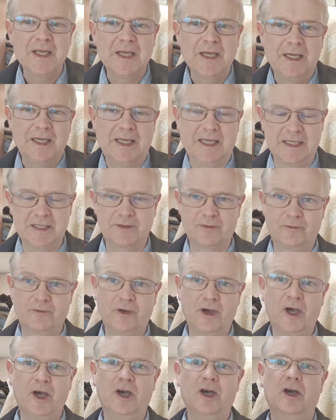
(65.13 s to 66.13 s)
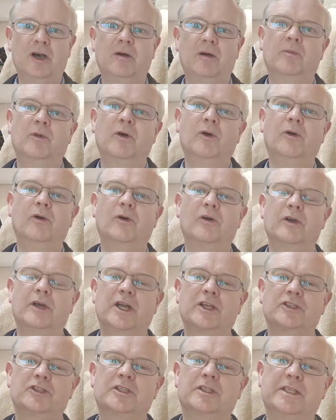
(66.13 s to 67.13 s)
is far more
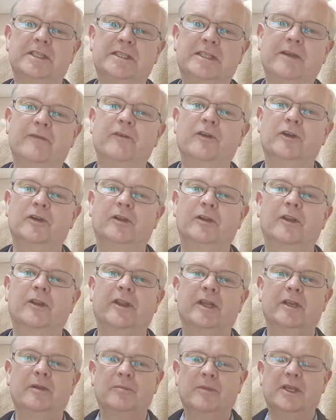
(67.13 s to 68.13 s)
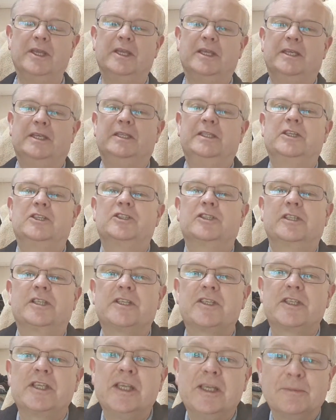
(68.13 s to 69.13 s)
actually difficult than it may initially
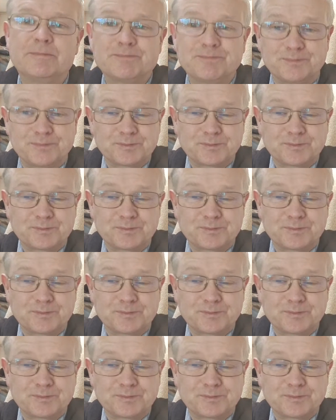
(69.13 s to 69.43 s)
seem.